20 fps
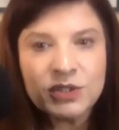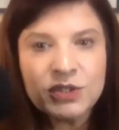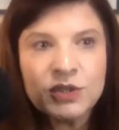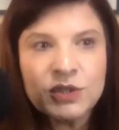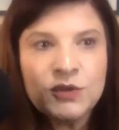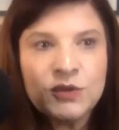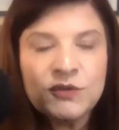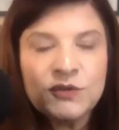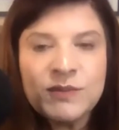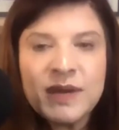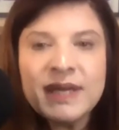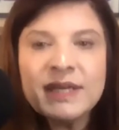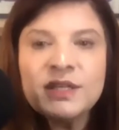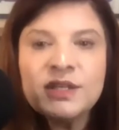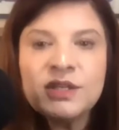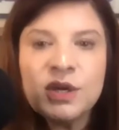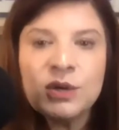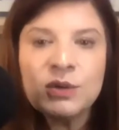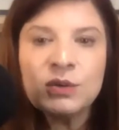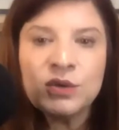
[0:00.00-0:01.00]
So you've made
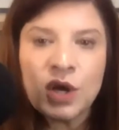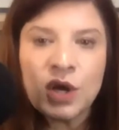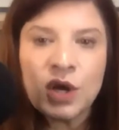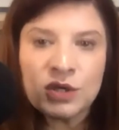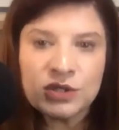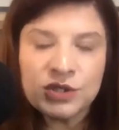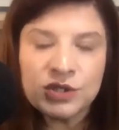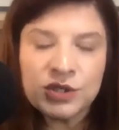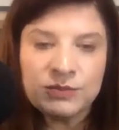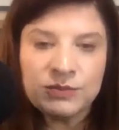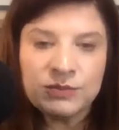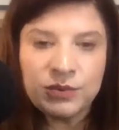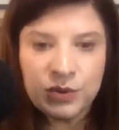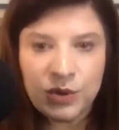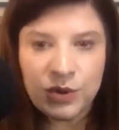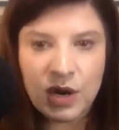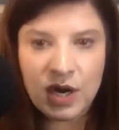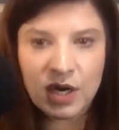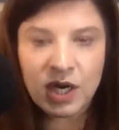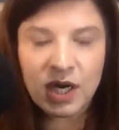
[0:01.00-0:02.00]
no long-term
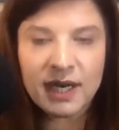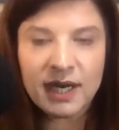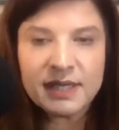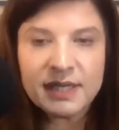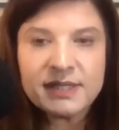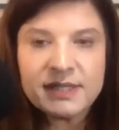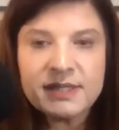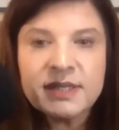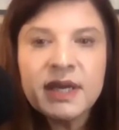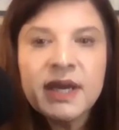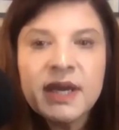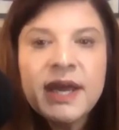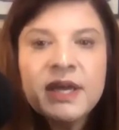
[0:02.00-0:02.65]
progress.